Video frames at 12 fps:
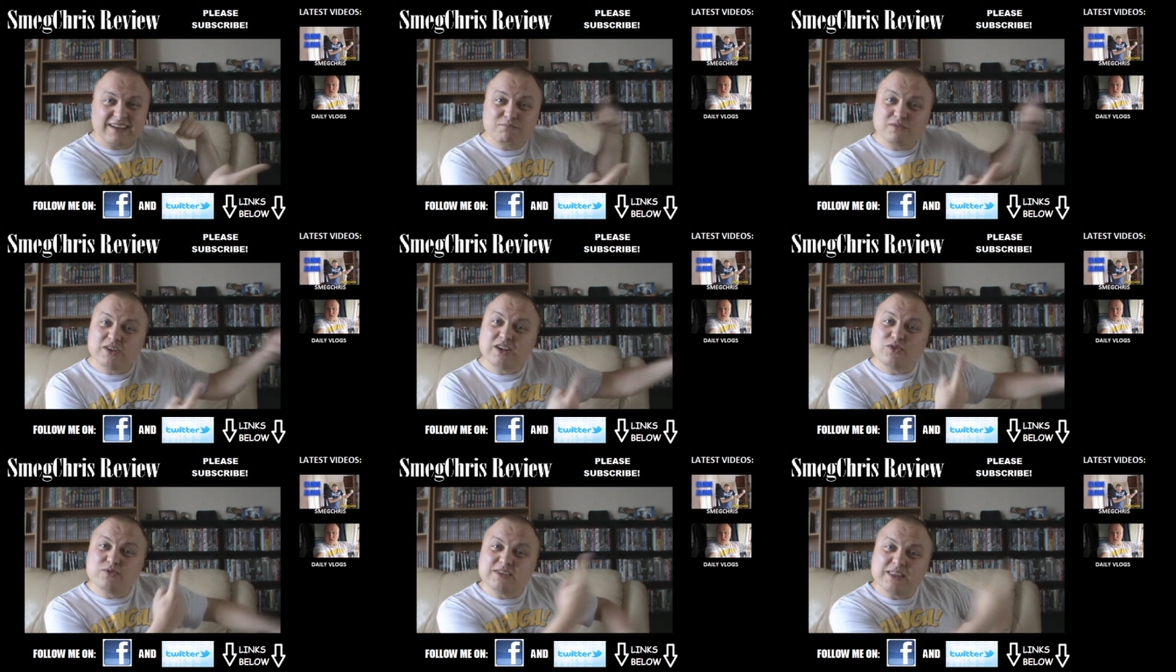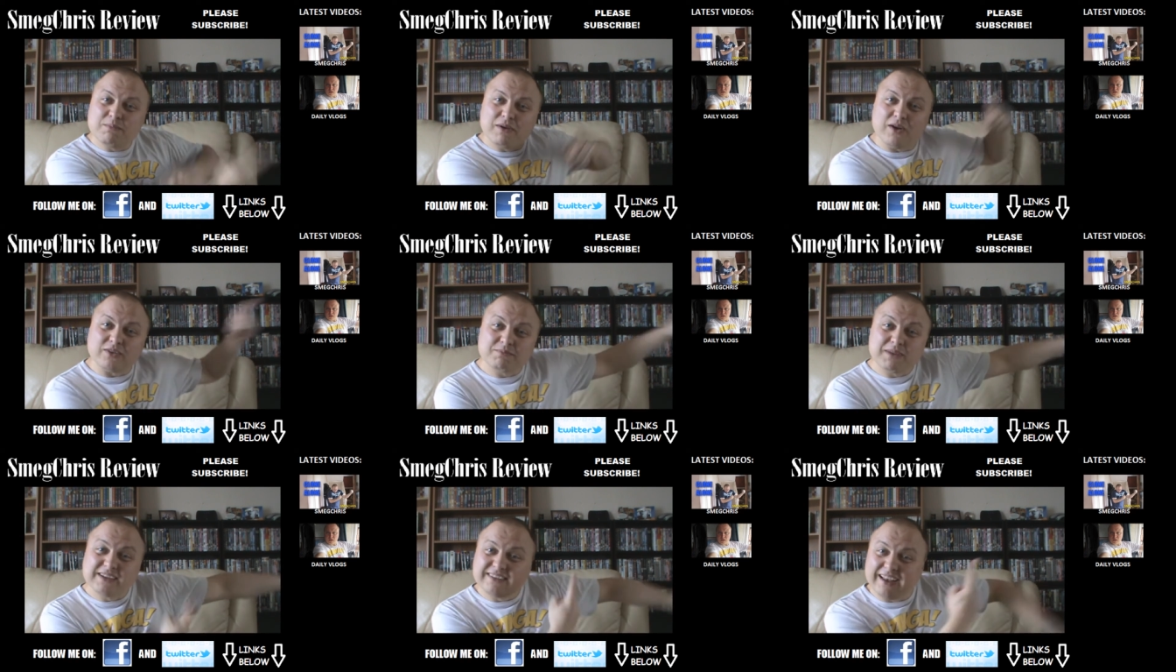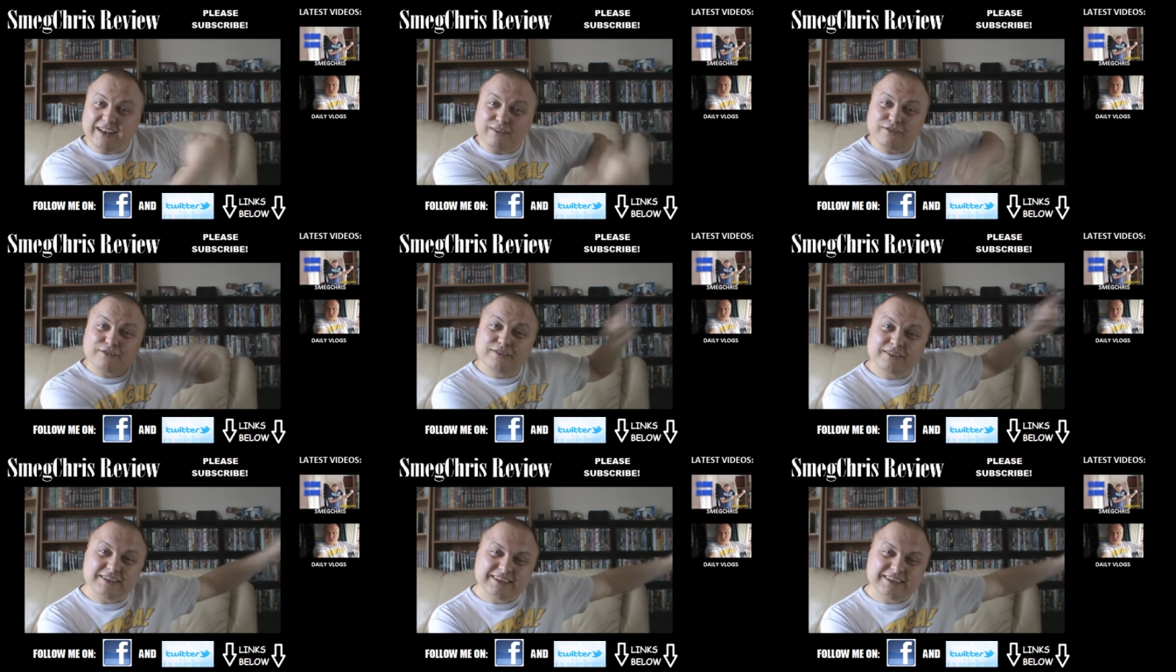I'm losing the plot myself.